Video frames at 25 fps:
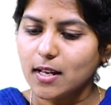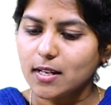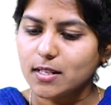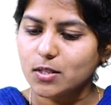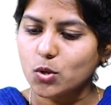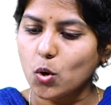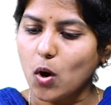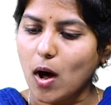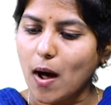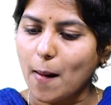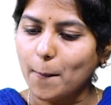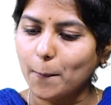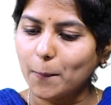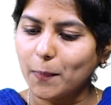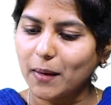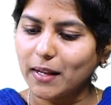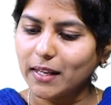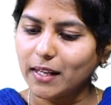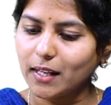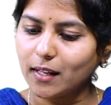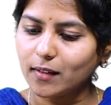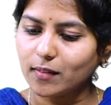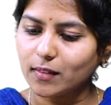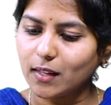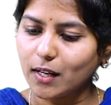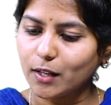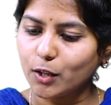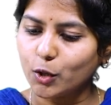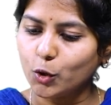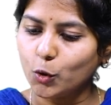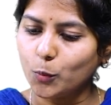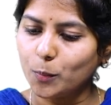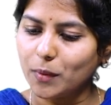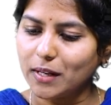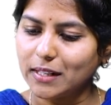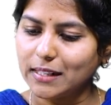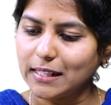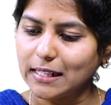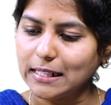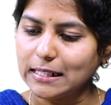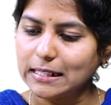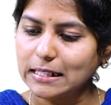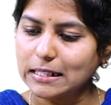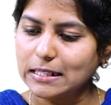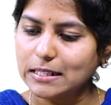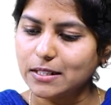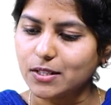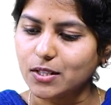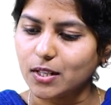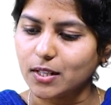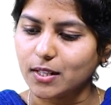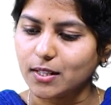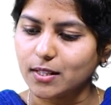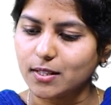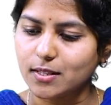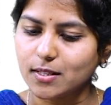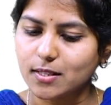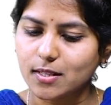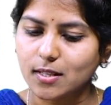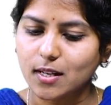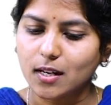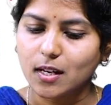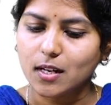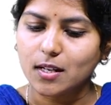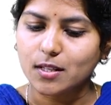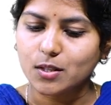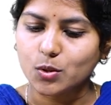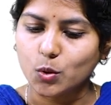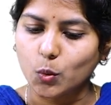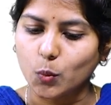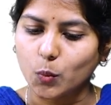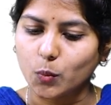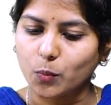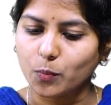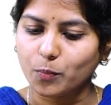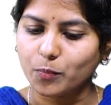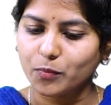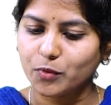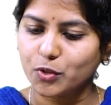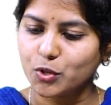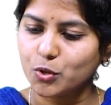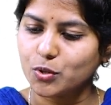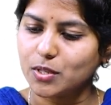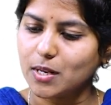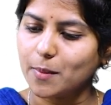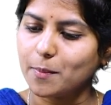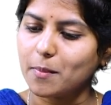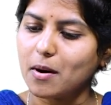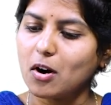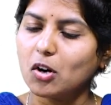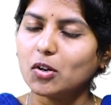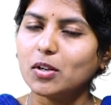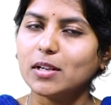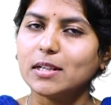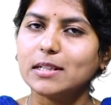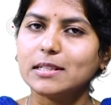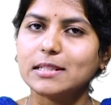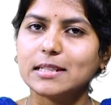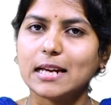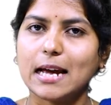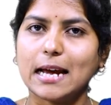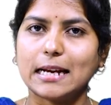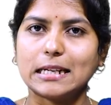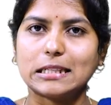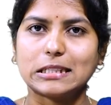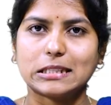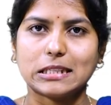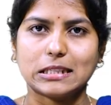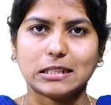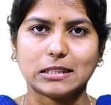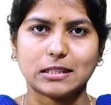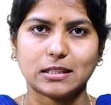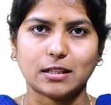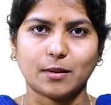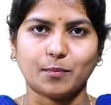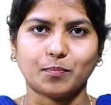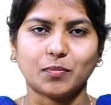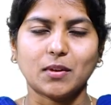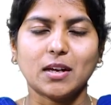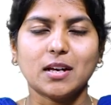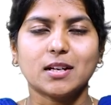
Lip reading: applying the human intelligence to the models and system.